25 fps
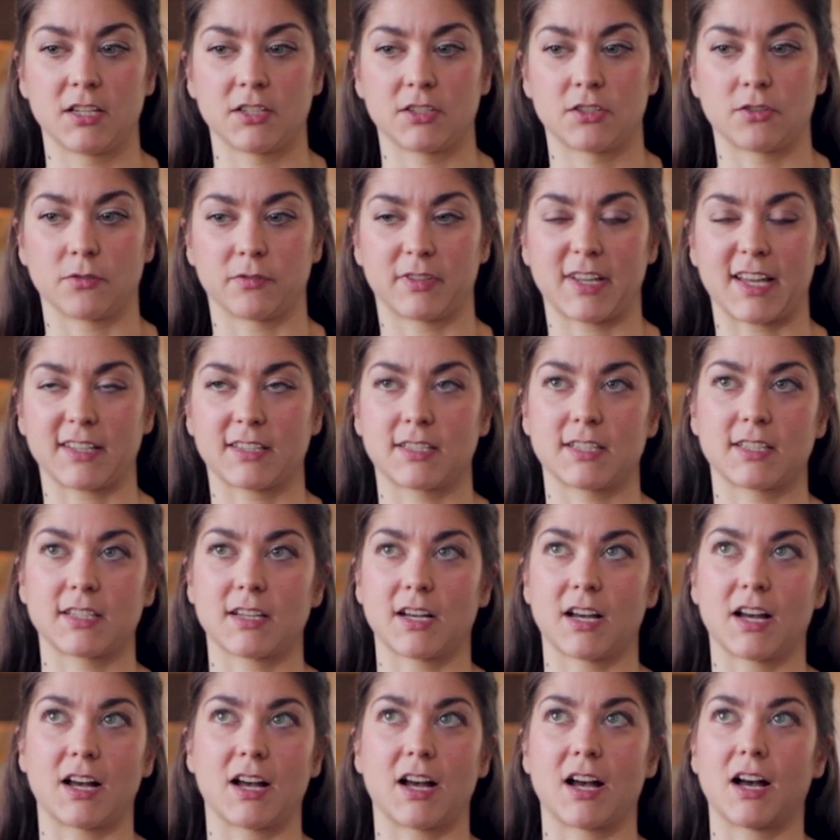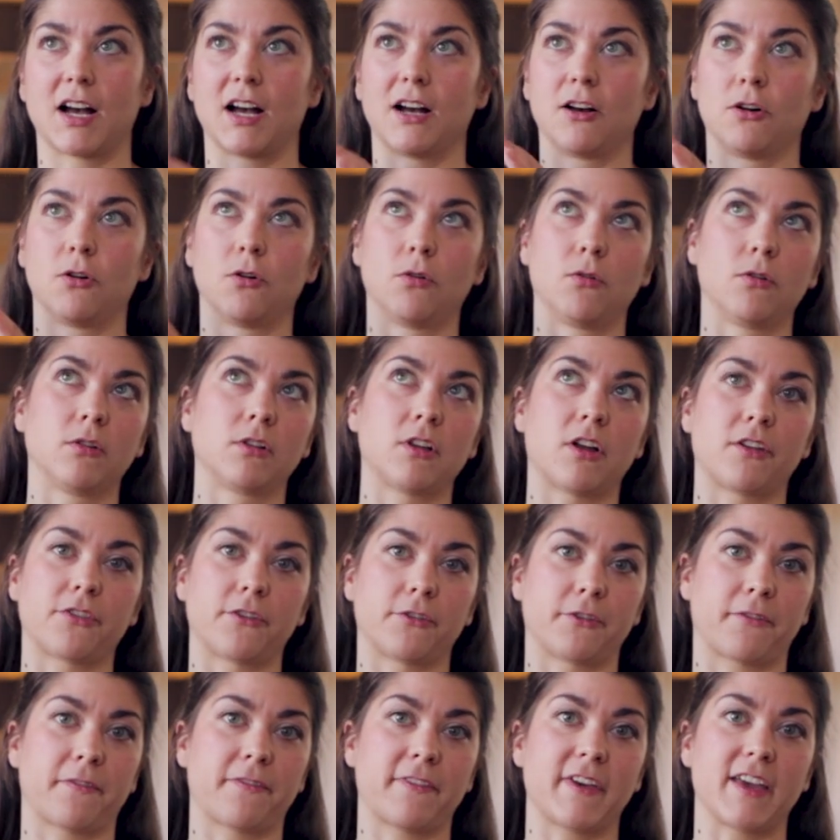So that's a whole
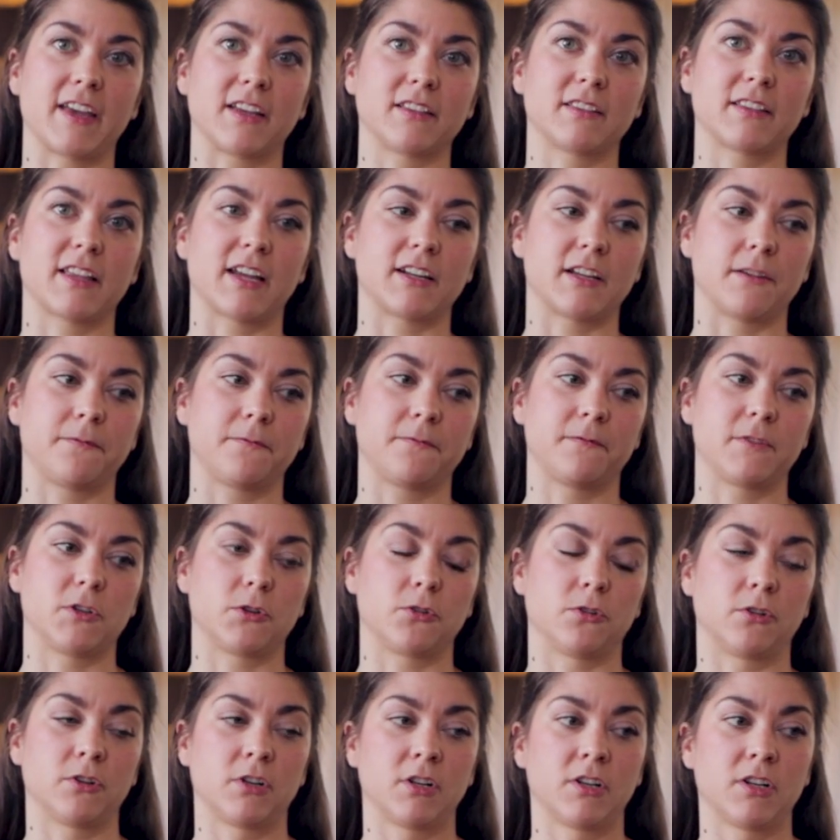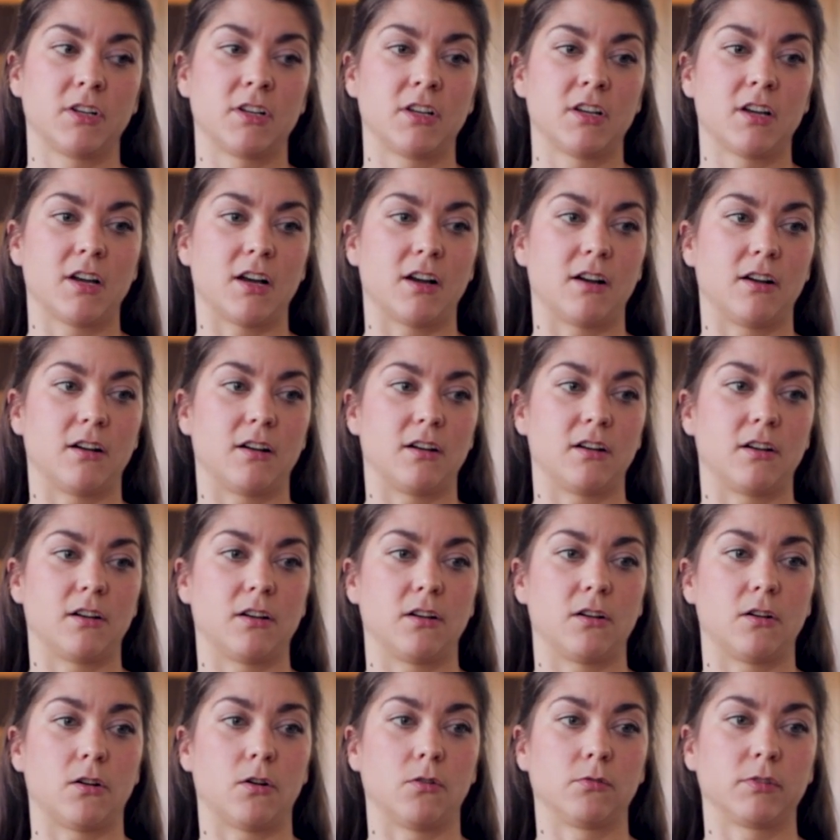other thing than if you're
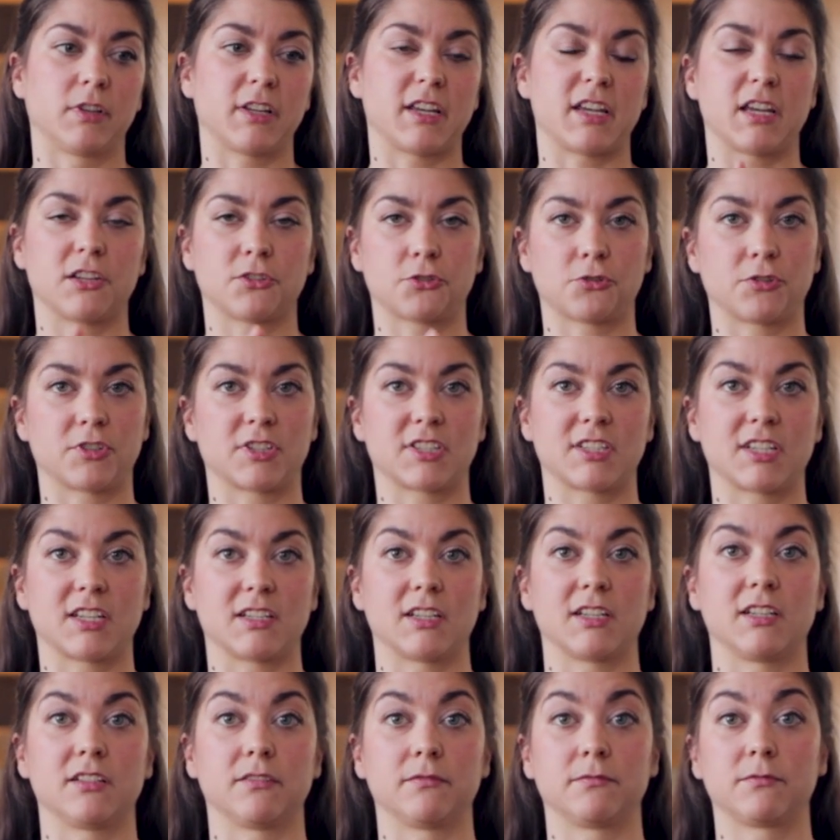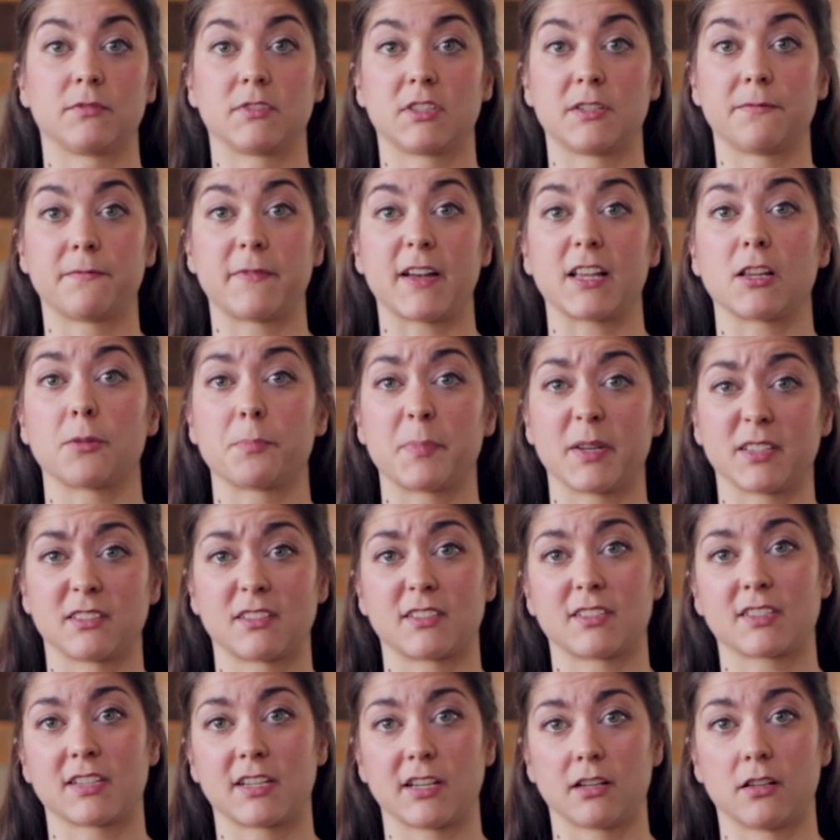only interested in developing
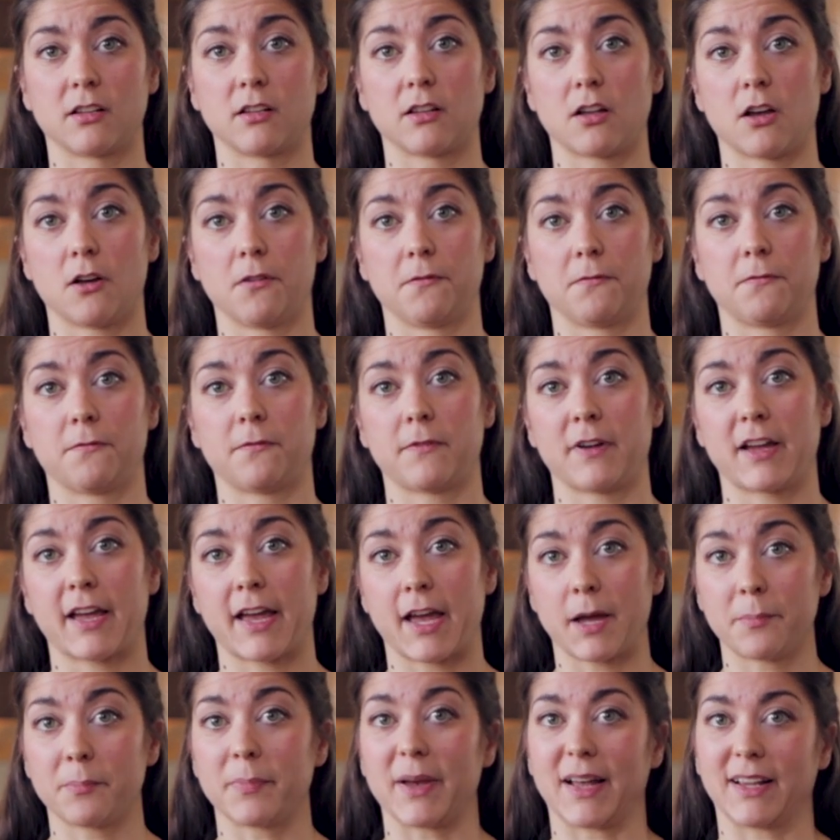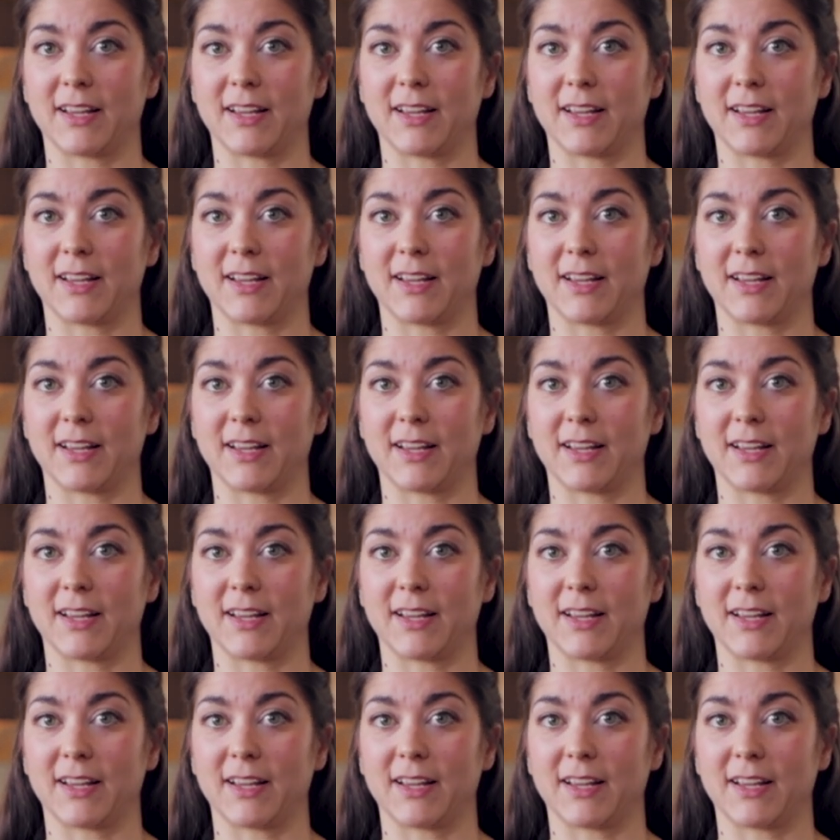the skill of hand